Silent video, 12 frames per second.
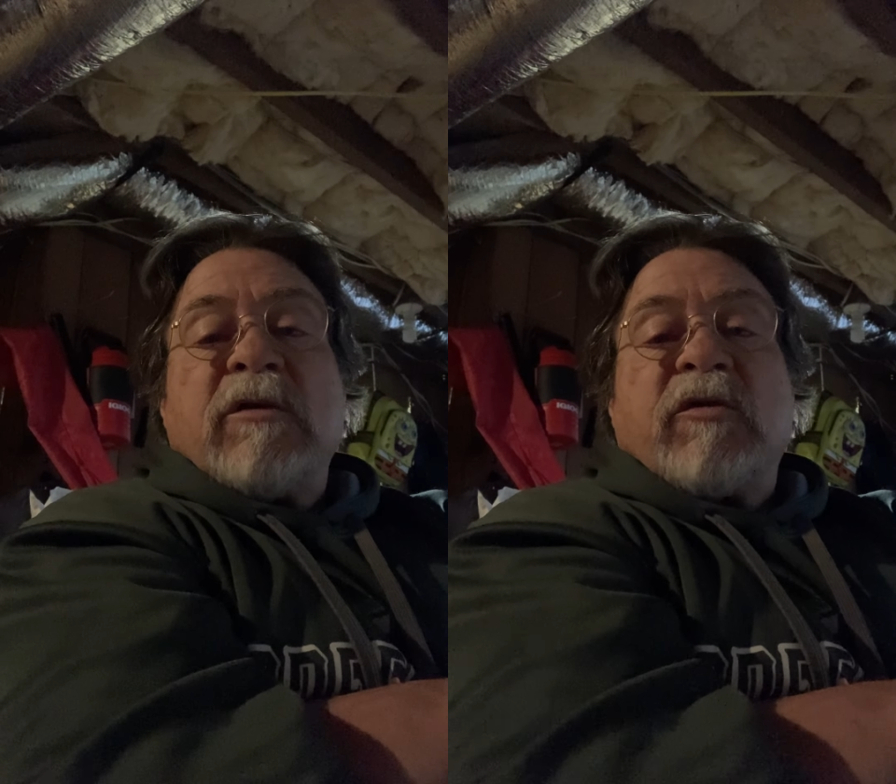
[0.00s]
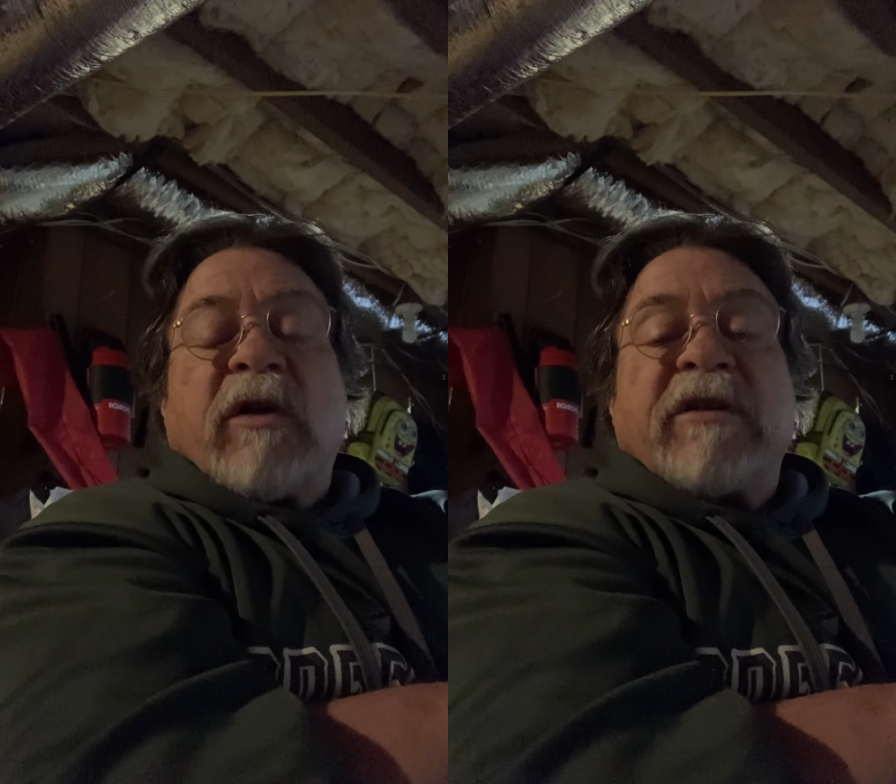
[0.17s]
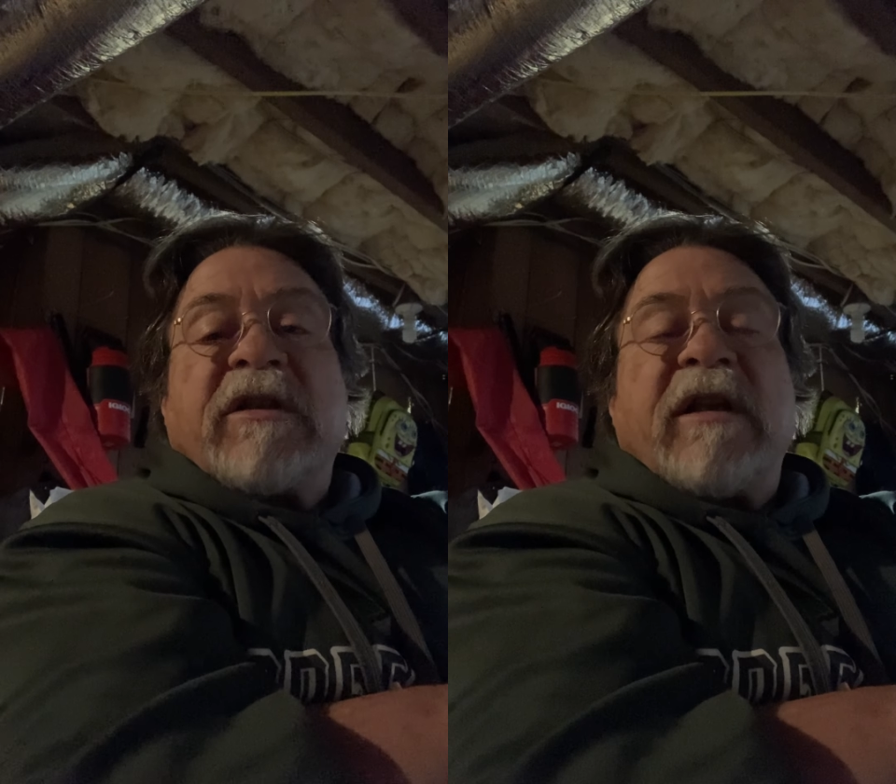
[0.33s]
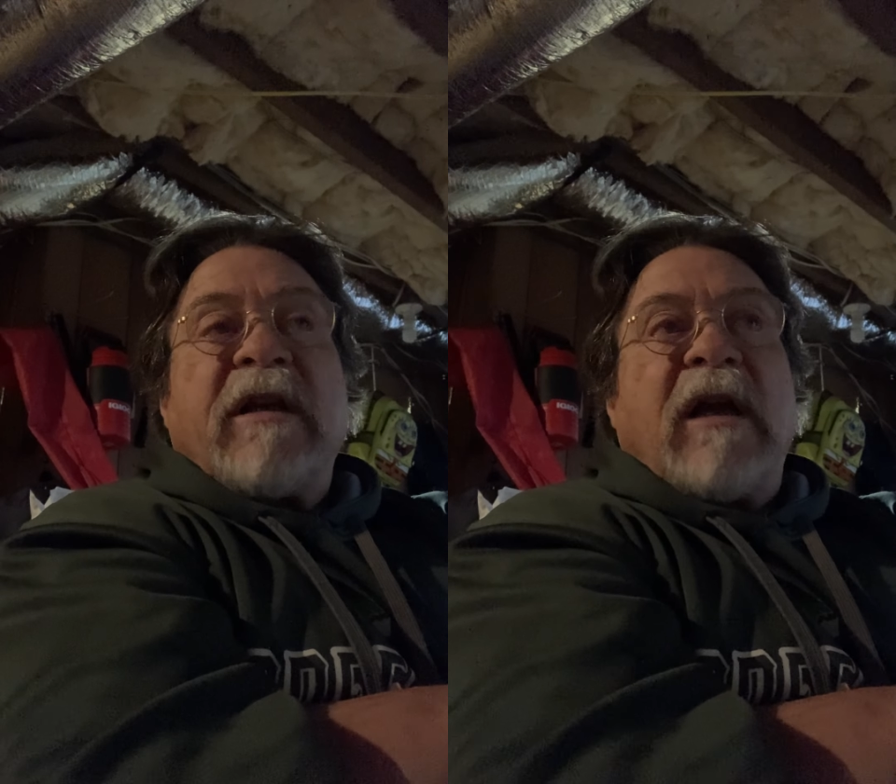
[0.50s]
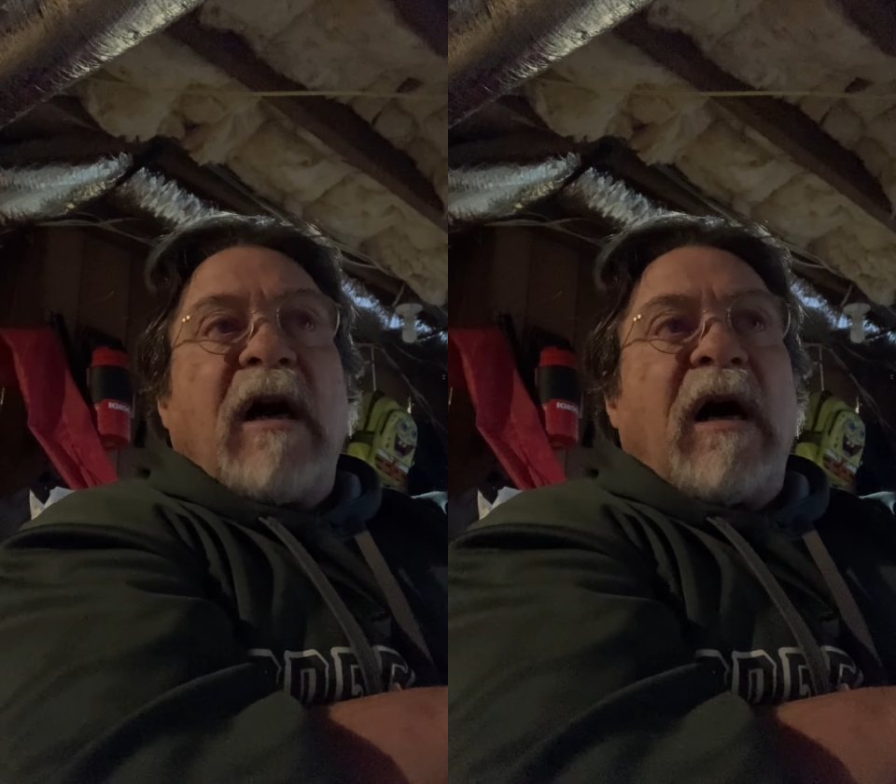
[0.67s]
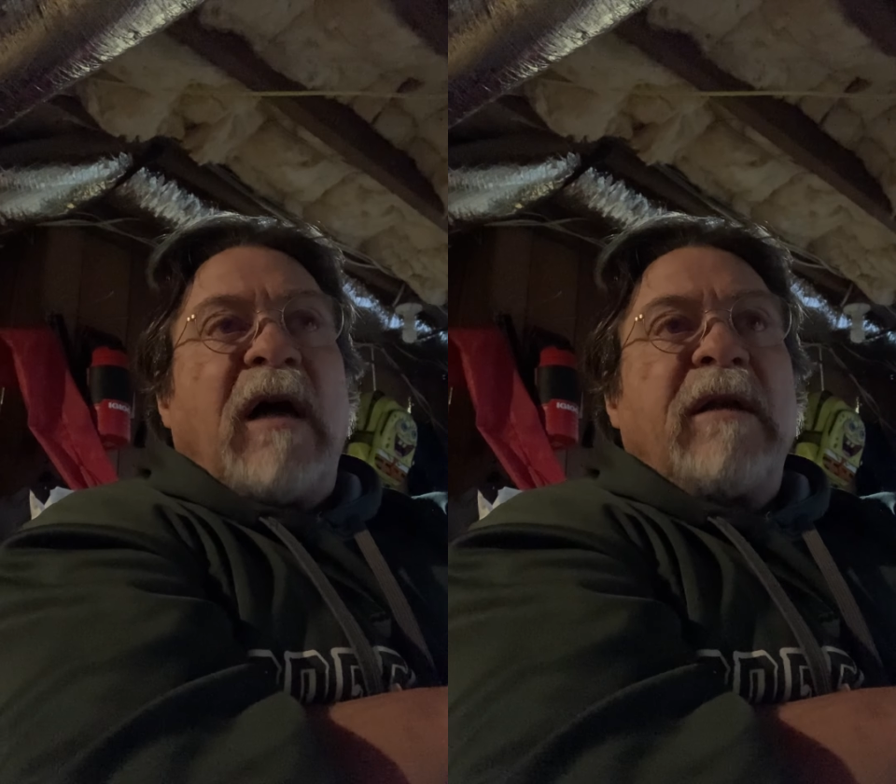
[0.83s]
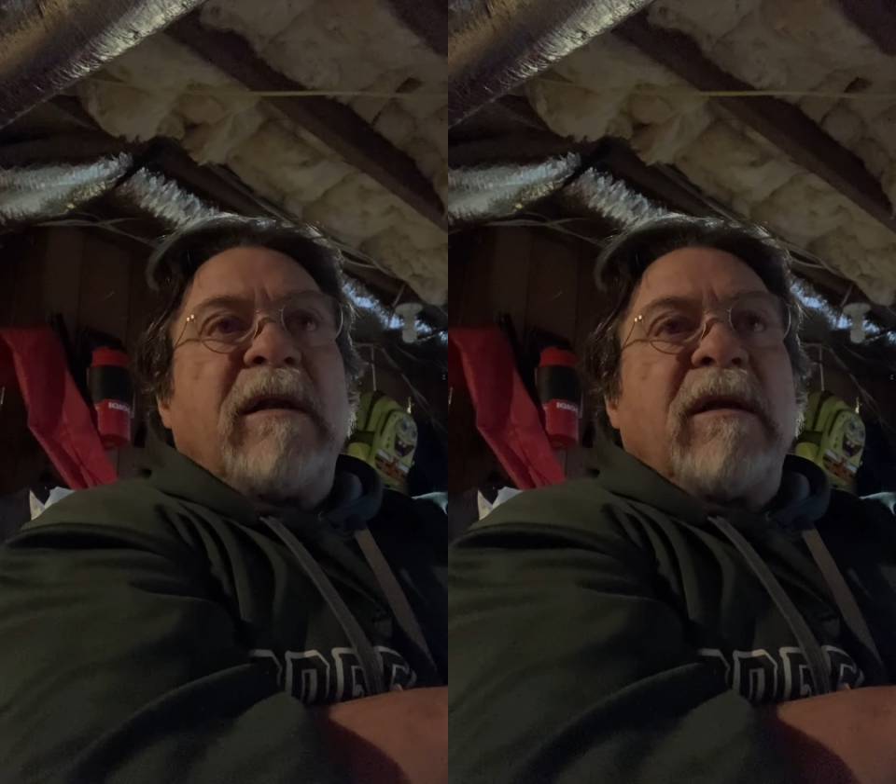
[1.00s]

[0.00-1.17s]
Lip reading: Trust in God.